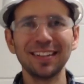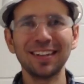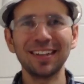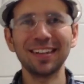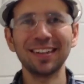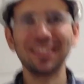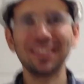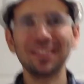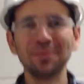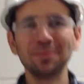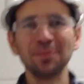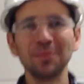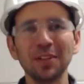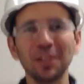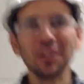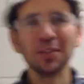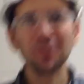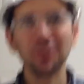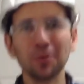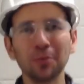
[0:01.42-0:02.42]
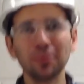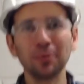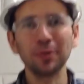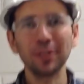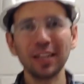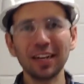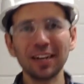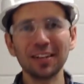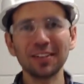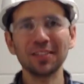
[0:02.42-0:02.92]
Hi. So
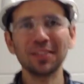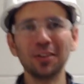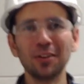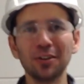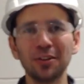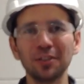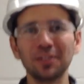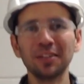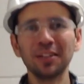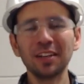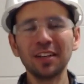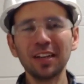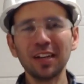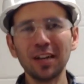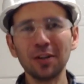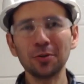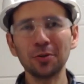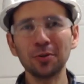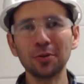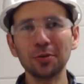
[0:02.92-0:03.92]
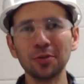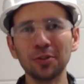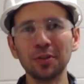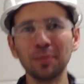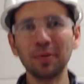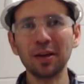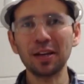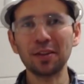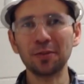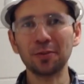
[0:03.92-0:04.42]
you get asked a lot, how do you go to
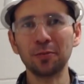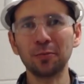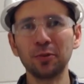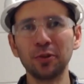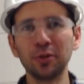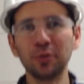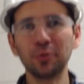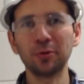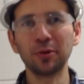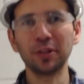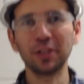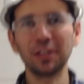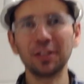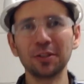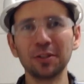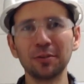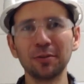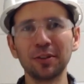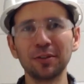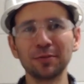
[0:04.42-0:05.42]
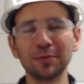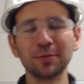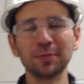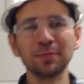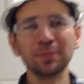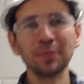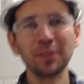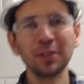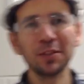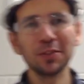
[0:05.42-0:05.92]
the bathroom when you're working underground?
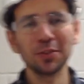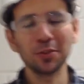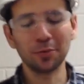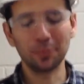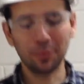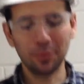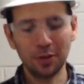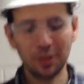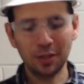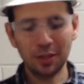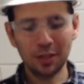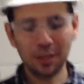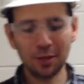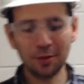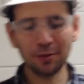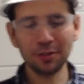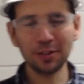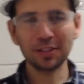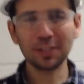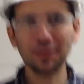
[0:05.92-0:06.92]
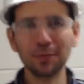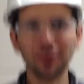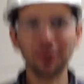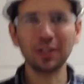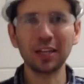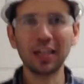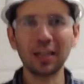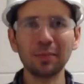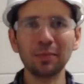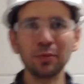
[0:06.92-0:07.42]
So here at the
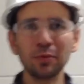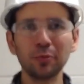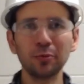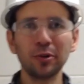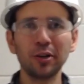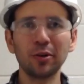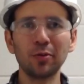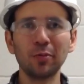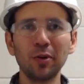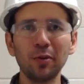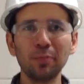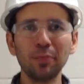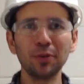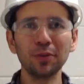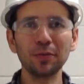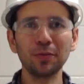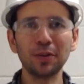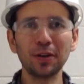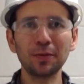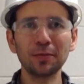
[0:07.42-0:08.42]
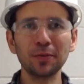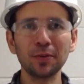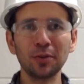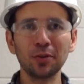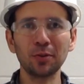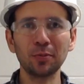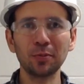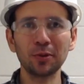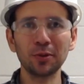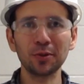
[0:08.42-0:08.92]
Sanford Lab, we are 1.5
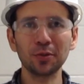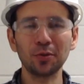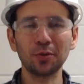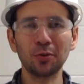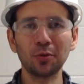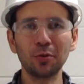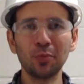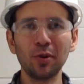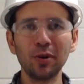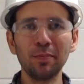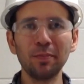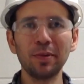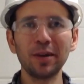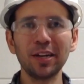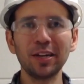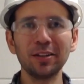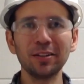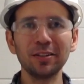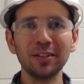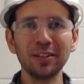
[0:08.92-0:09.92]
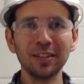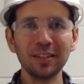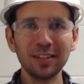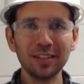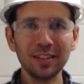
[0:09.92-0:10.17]
kilometers or one mile